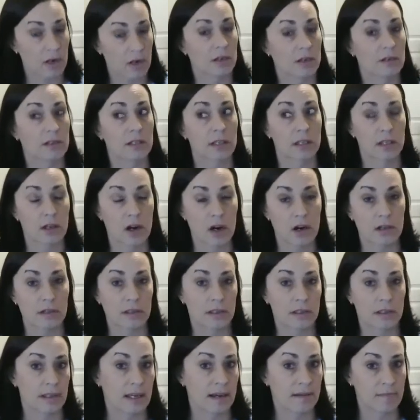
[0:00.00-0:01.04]
calls and
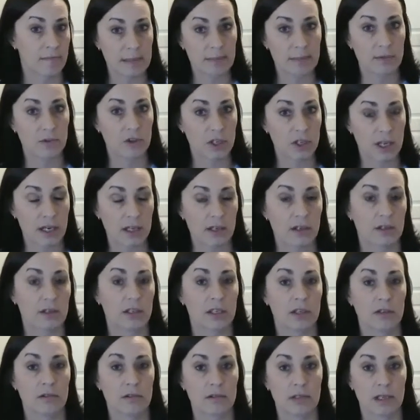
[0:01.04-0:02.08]
calling to have people check on you,